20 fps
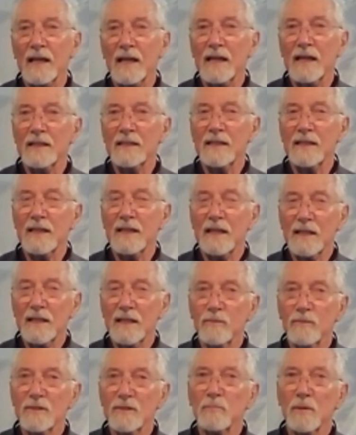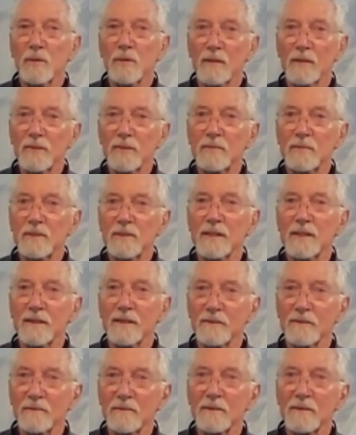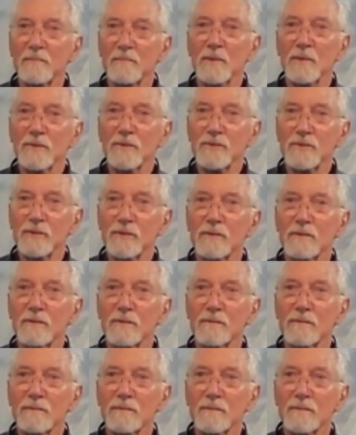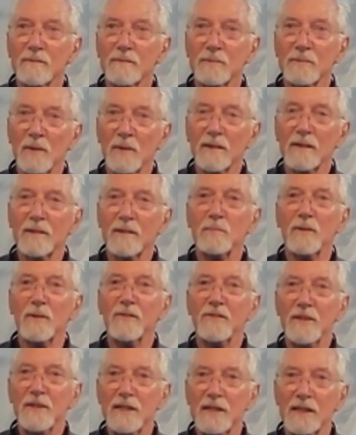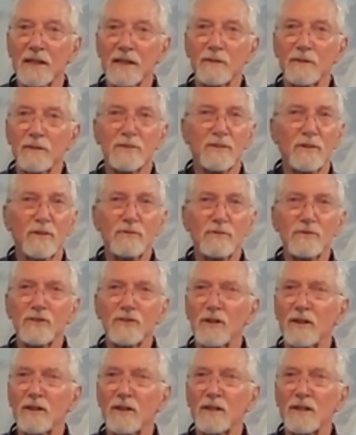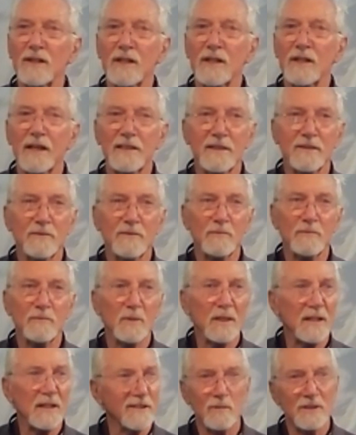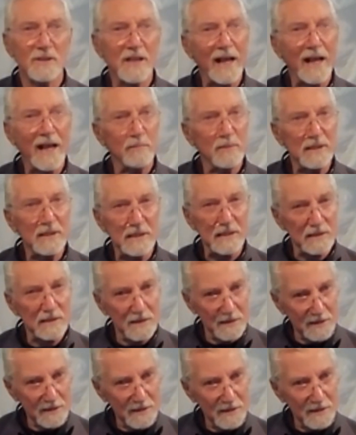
And it was probably the most remarkable thing. It was so subtle, I didn't realize what was happening,